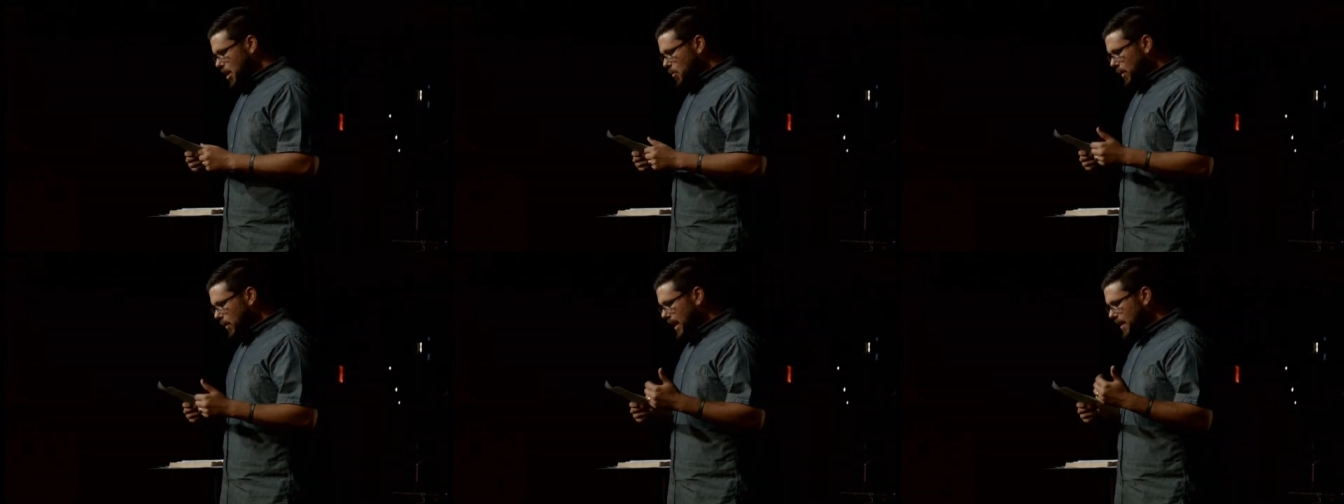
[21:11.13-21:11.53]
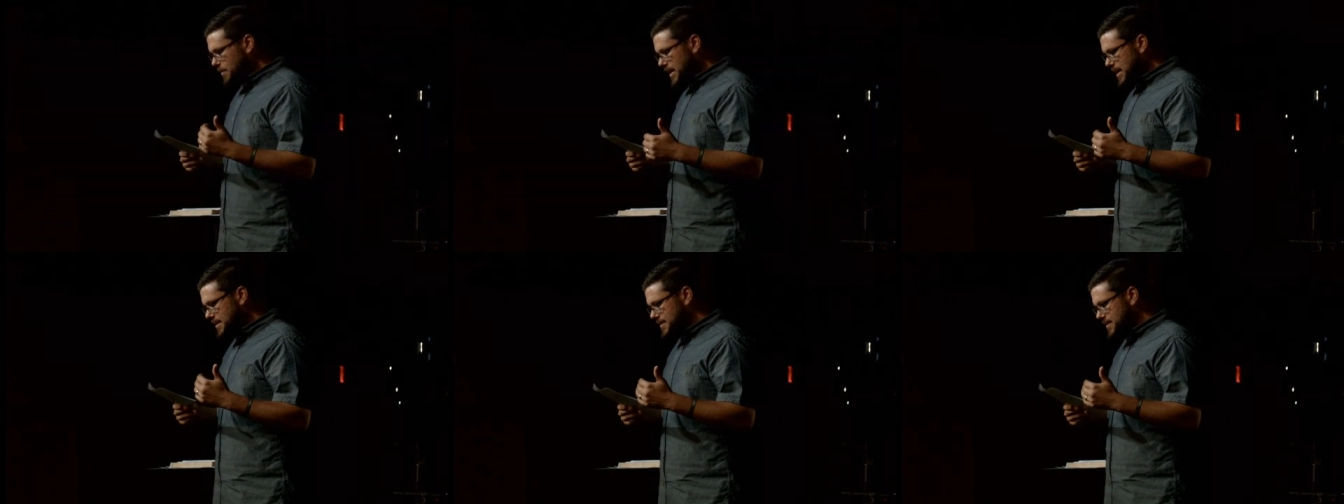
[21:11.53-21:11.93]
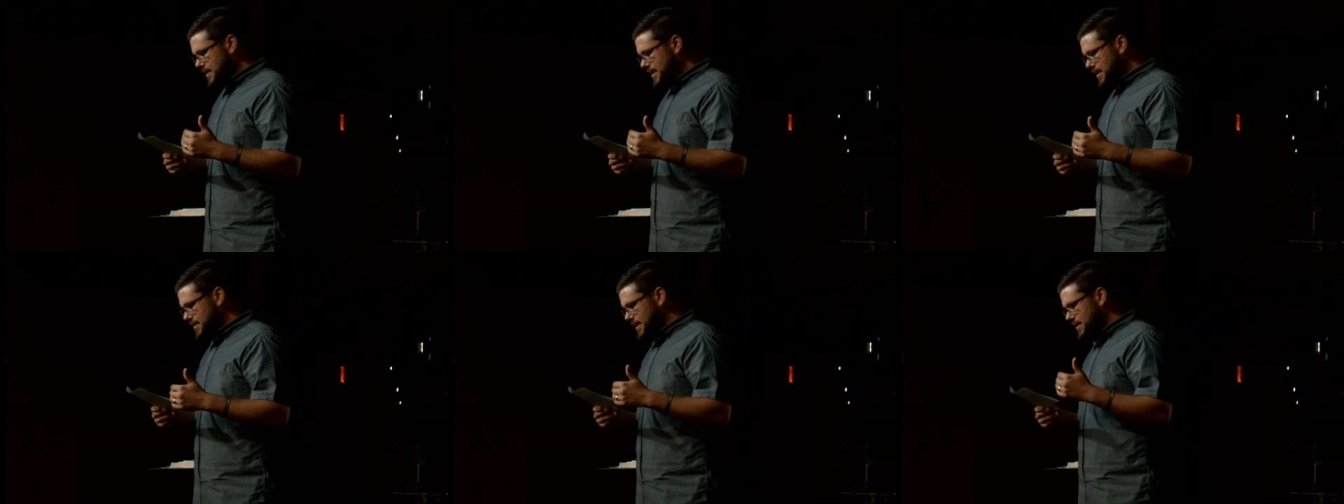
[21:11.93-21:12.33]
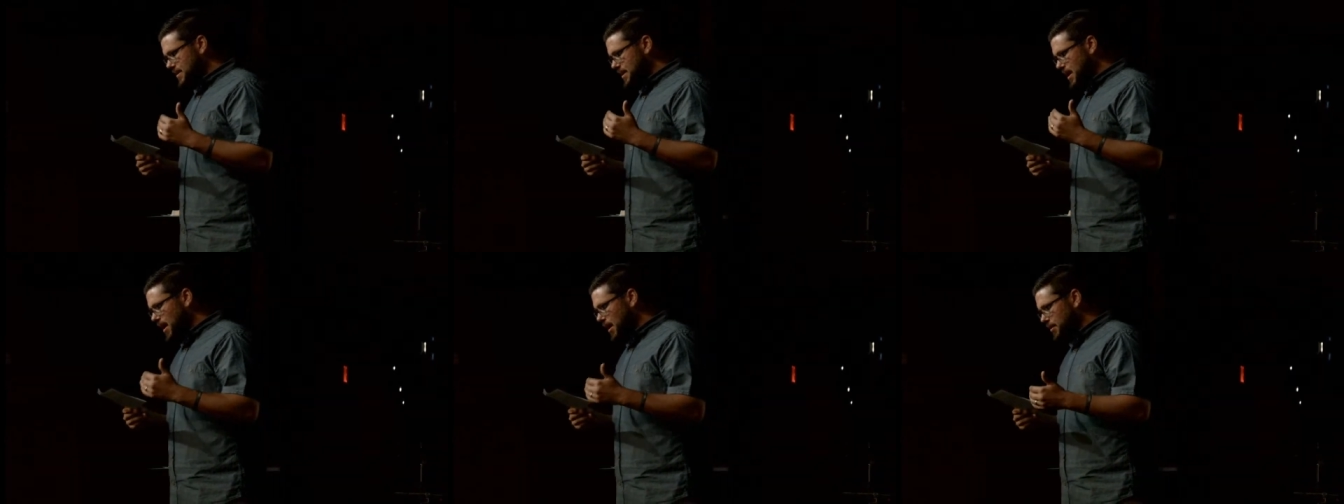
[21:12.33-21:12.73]
What I mean is this
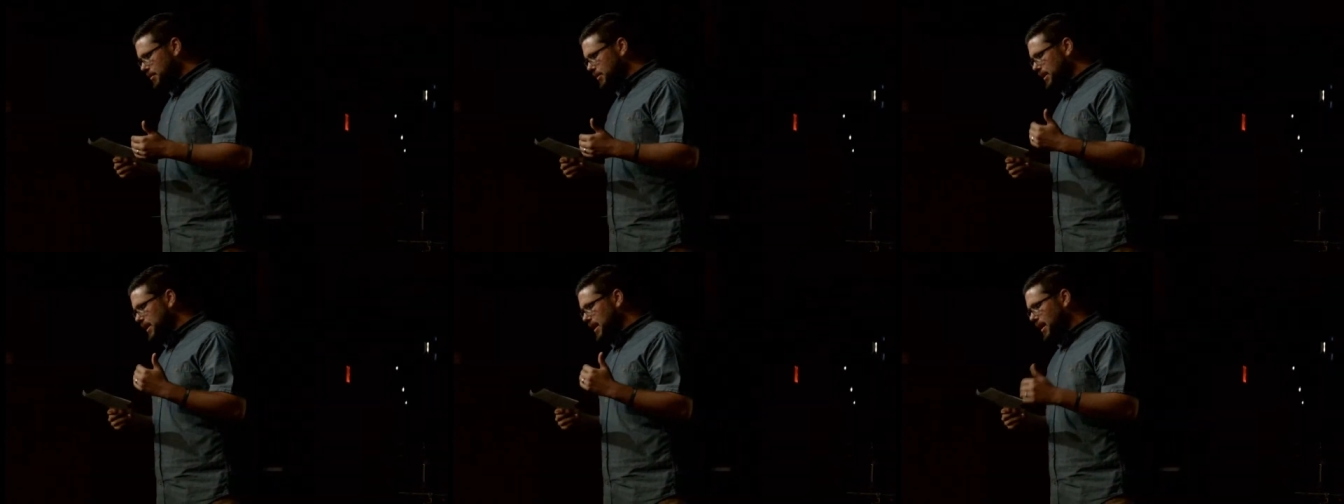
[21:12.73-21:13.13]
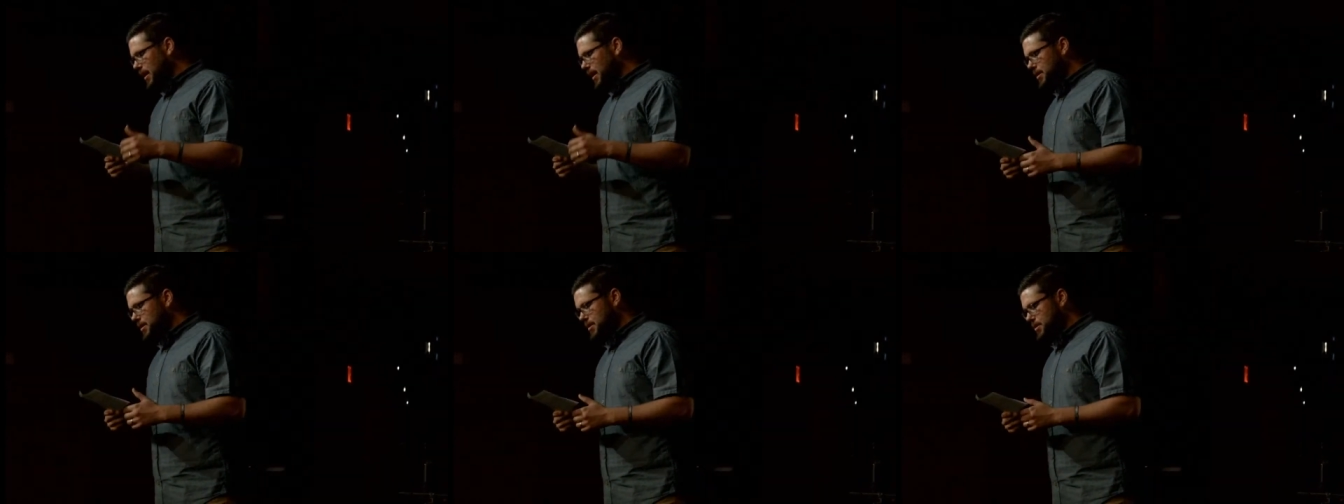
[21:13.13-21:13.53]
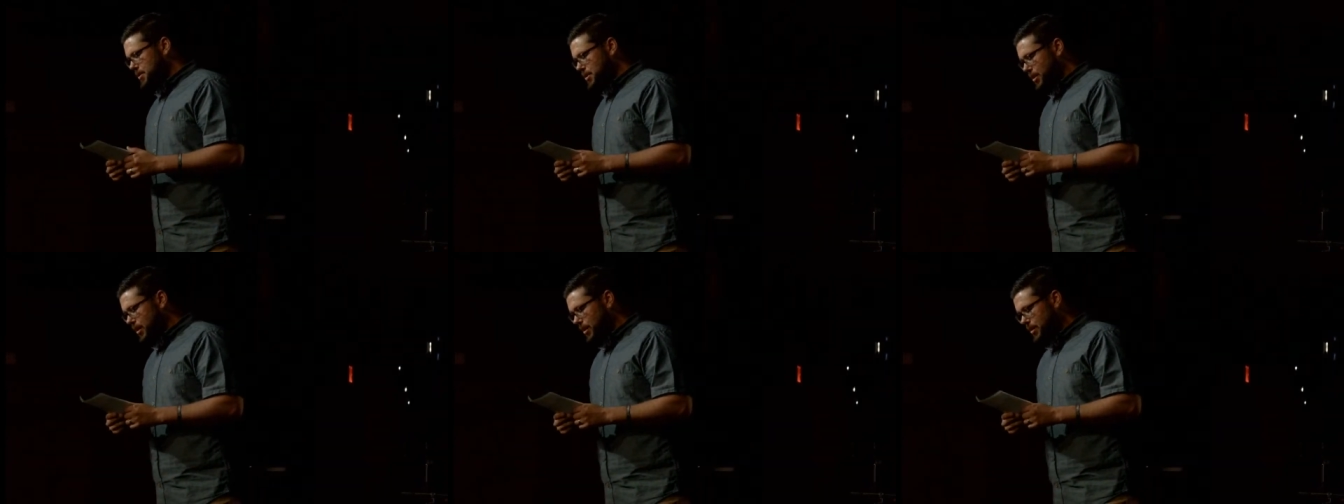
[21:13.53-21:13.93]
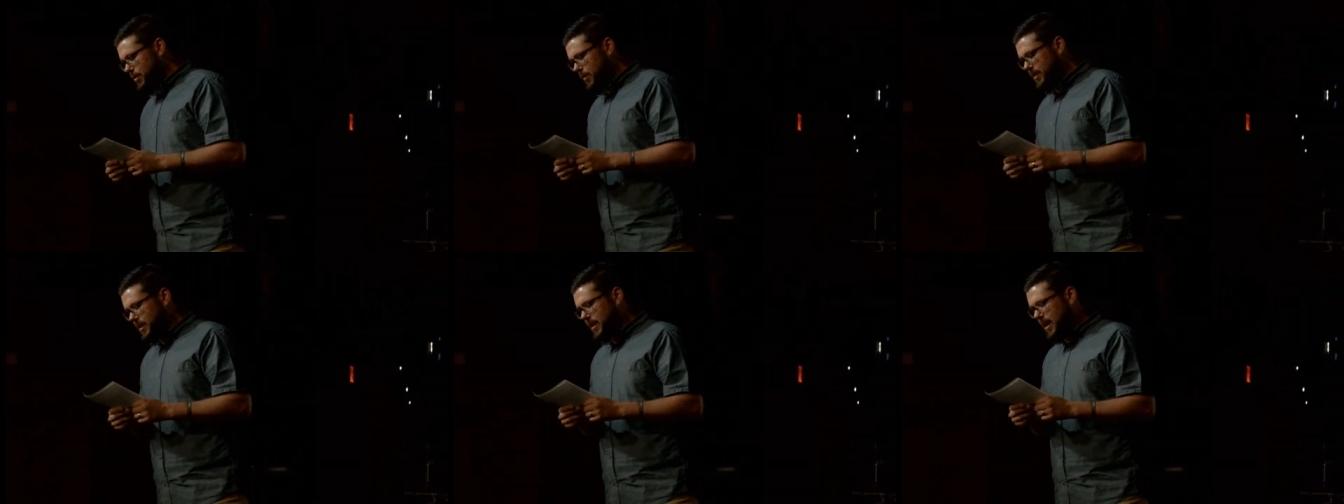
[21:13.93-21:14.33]
He's utterly unconcerned
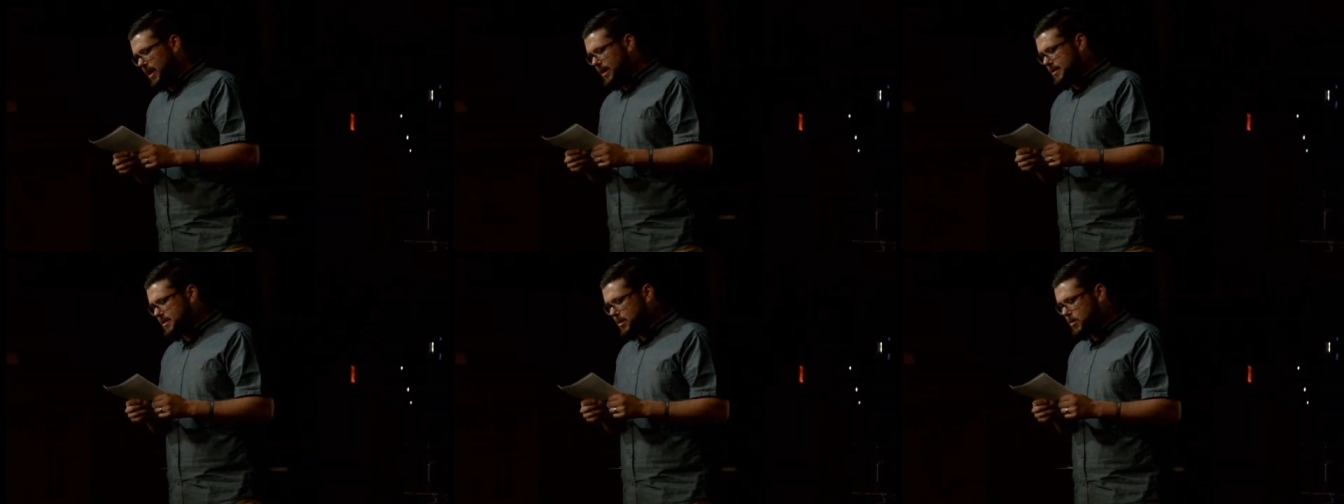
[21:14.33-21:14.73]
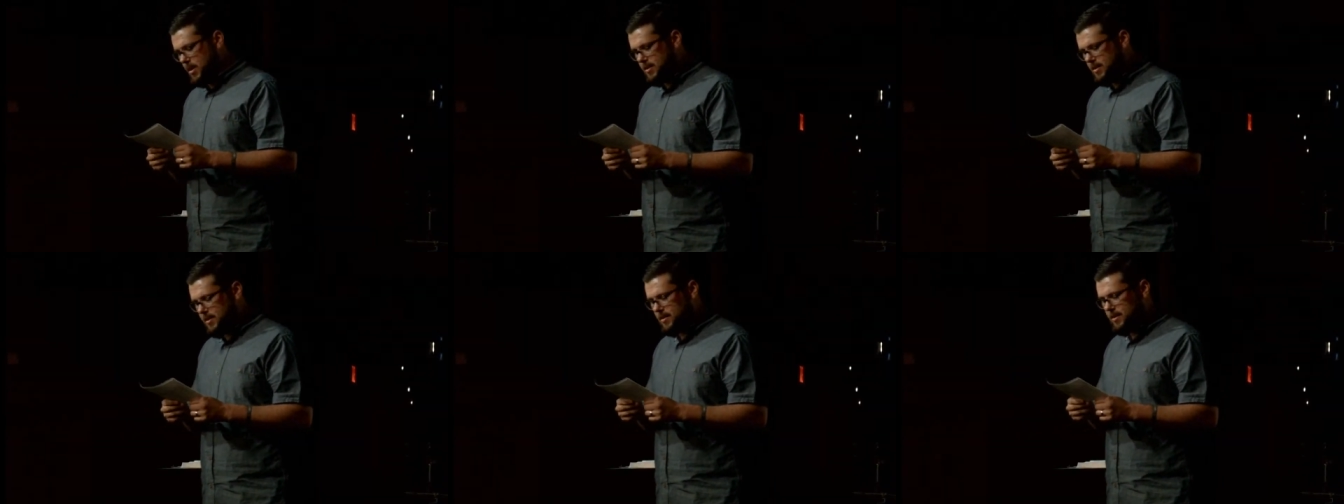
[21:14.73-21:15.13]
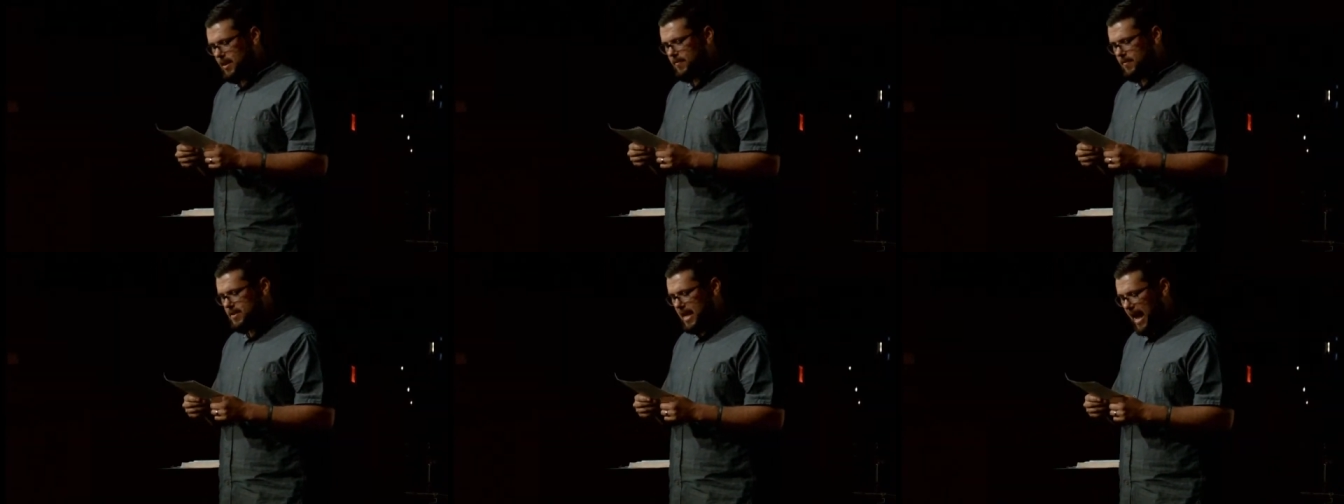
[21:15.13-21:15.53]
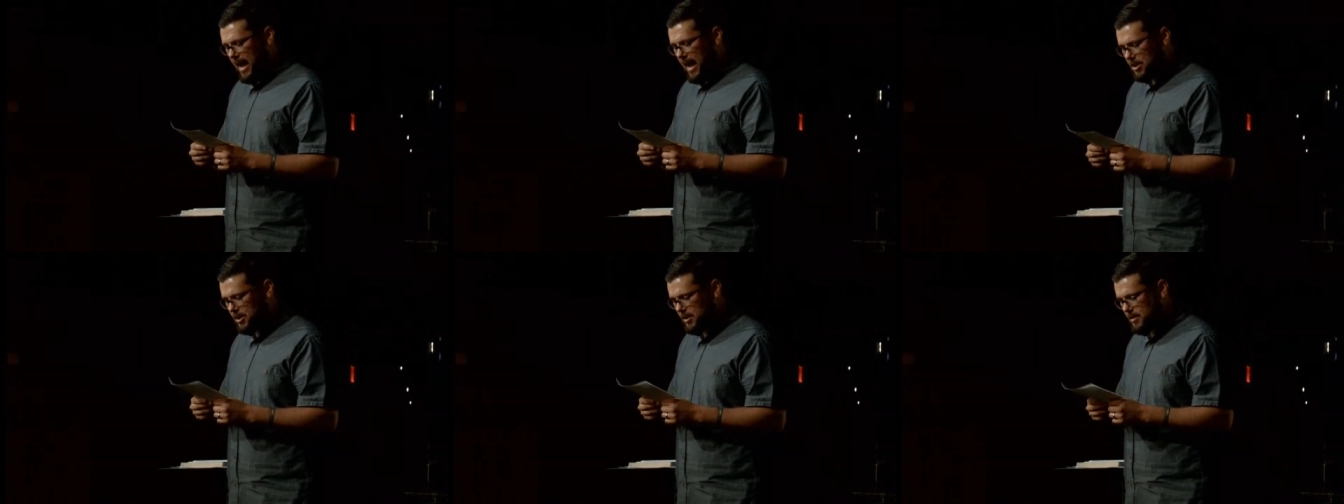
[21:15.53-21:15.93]
with the consequences of His
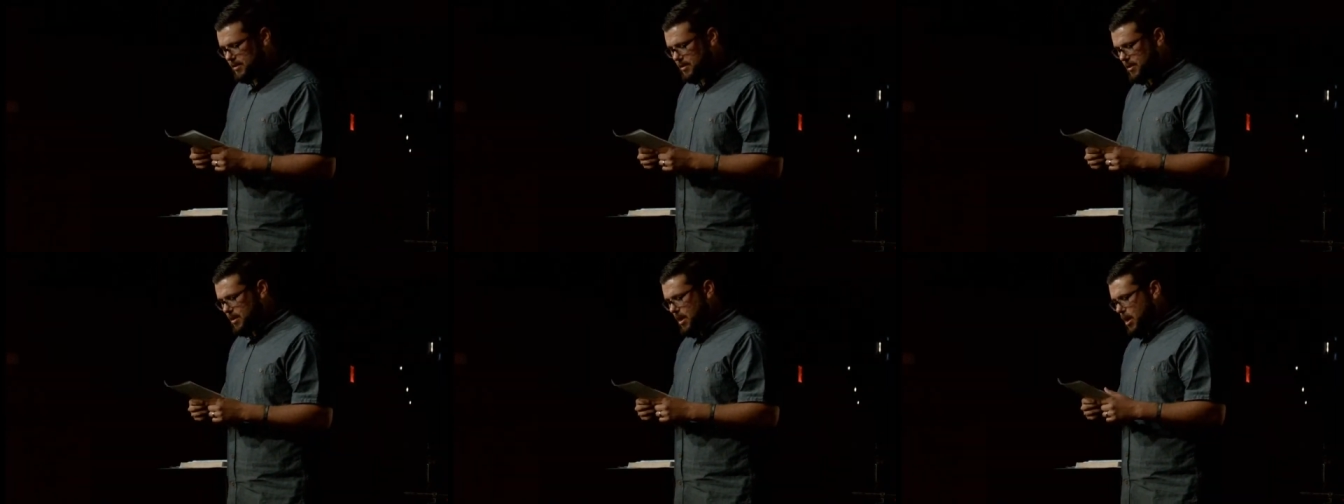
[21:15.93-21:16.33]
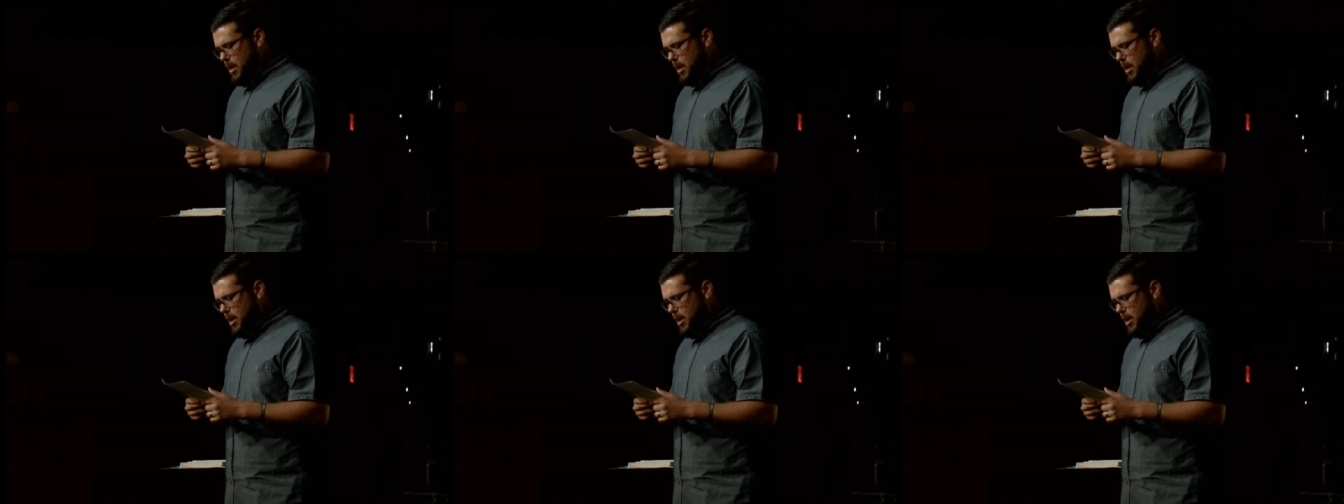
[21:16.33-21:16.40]
actions